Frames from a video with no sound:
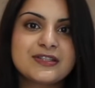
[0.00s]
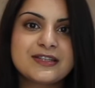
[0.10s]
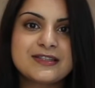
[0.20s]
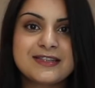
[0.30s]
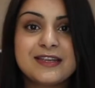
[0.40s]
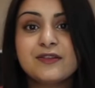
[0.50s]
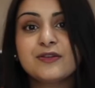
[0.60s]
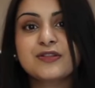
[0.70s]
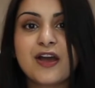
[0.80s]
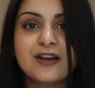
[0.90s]
and seeing
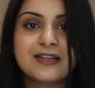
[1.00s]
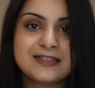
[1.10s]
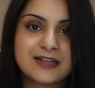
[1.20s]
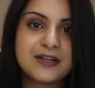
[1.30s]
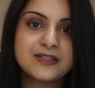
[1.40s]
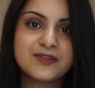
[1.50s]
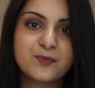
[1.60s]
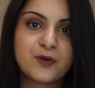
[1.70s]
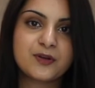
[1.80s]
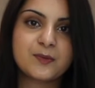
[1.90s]
those early signs of
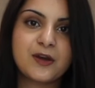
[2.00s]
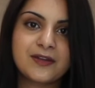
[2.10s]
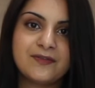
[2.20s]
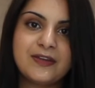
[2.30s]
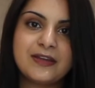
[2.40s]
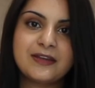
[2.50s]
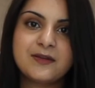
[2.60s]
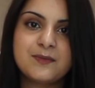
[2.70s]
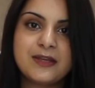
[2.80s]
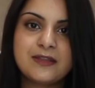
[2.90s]
product market fit
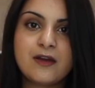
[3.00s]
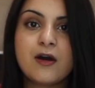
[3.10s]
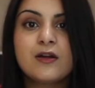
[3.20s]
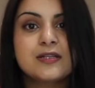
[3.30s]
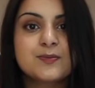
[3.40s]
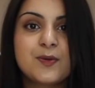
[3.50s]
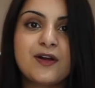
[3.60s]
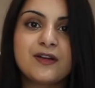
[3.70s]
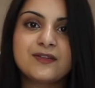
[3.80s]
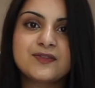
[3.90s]
can be the hardest
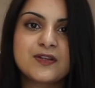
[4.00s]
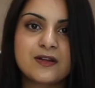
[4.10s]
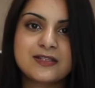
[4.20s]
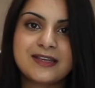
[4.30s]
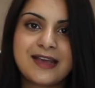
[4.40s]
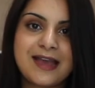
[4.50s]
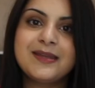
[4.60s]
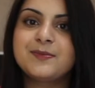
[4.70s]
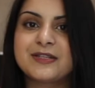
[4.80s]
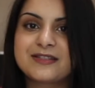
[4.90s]
part of starting
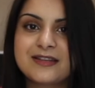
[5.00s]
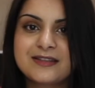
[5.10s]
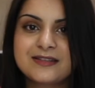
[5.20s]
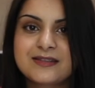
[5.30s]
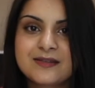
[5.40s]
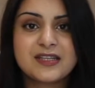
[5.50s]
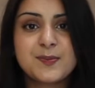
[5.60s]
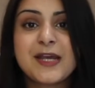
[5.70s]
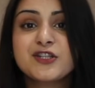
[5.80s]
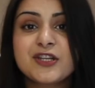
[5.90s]
any business,
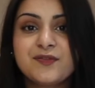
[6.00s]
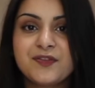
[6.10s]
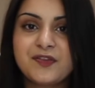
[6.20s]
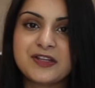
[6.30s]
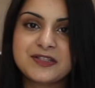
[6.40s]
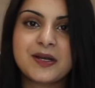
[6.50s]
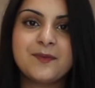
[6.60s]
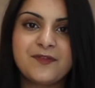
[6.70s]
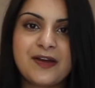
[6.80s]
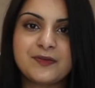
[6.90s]
especially for
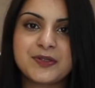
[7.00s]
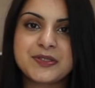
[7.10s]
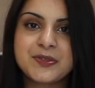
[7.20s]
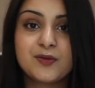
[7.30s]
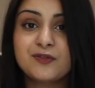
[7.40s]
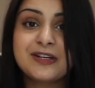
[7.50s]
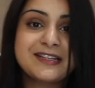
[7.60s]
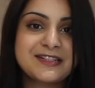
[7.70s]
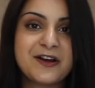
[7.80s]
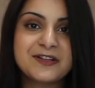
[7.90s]
first-time founders who are really
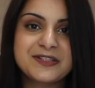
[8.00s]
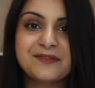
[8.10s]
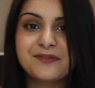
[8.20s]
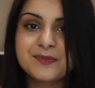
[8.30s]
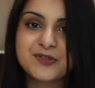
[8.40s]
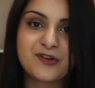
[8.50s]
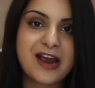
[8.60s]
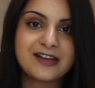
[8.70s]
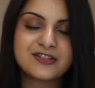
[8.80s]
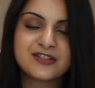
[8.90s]
starting from
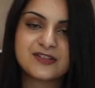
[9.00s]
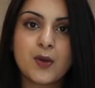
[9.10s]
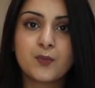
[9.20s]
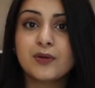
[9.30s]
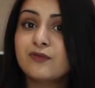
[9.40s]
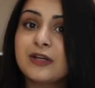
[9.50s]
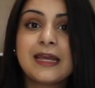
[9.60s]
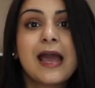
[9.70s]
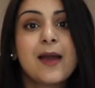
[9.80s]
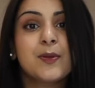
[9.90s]
scratch. But we're
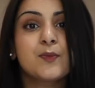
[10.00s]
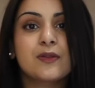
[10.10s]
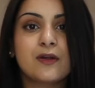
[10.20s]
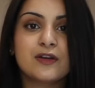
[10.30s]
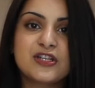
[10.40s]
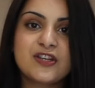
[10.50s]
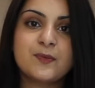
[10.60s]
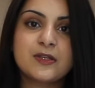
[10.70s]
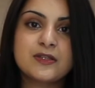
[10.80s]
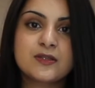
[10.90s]
really happy with our
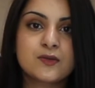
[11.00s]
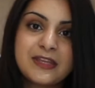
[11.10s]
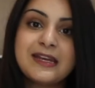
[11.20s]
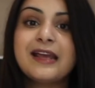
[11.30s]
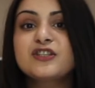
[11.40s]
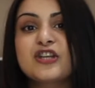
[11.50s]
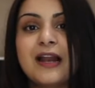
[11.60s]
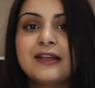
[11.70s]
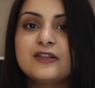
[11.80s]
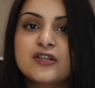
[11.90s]
achievements. The next
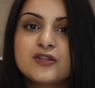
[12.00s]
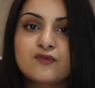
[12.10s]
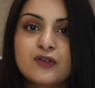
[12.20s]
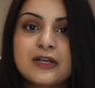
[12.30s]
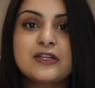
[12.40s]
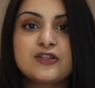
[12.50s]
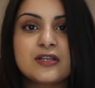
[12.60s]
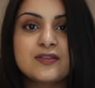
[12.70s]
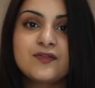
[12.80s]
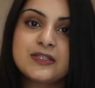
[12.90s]
challenge is really
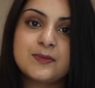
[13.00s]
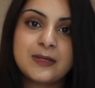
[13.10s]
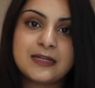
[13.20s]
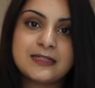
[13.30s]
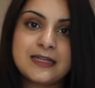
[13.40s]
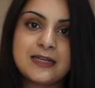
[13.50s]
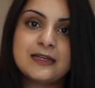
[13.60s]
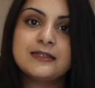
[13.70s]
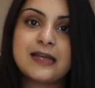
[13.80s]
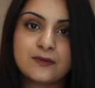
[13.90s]
just visibility
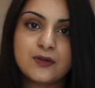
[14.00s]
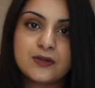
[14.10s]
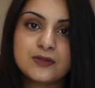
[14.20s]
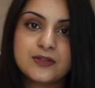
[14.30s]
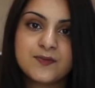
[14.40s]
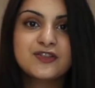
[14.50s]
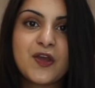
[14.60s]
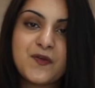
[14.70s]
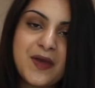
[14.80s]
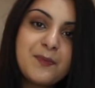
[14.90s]
and downloads.
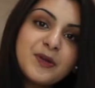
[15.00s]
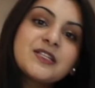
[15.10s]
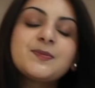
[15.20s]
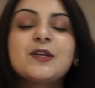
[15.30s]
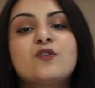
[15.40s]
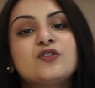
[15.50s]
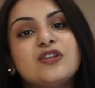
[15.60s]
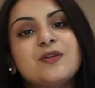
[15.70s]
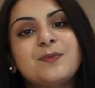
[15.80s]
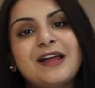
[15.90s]
So that brings me on
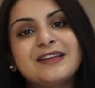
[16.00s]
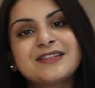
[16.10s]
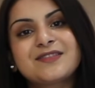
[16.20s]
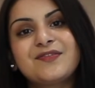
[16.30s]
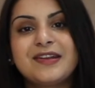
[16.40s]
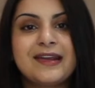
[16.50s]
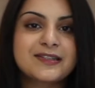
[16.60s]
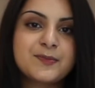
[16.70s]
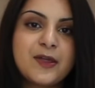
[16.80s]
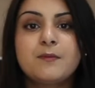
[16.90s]
to the plans for
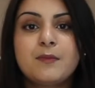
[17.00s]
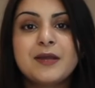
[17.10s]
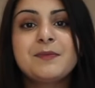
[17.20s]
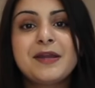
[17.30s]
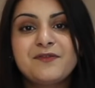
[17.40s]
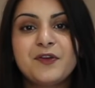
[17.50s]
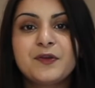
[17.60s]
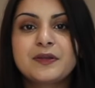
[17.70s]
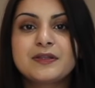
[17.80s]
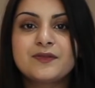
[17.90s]
next month. My main
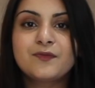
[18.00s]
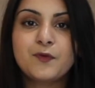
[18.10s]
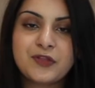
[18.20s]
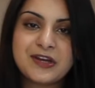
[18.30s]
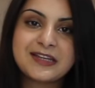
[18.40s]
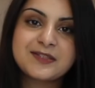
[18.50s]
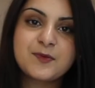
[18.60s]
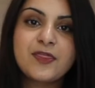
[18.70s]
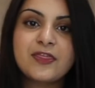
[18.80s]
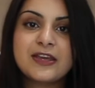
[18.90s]
focus for the next
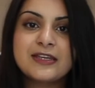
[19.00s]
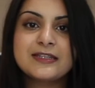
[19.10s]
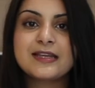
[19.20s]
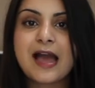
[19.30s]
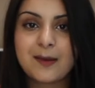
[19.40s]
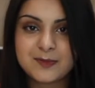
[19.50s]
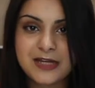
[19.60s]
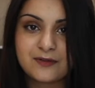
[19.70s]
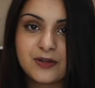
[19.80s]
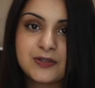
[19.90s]
month is app
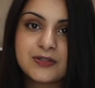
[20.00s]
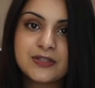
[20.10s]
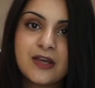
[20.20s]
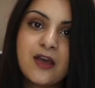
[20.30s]
downloads.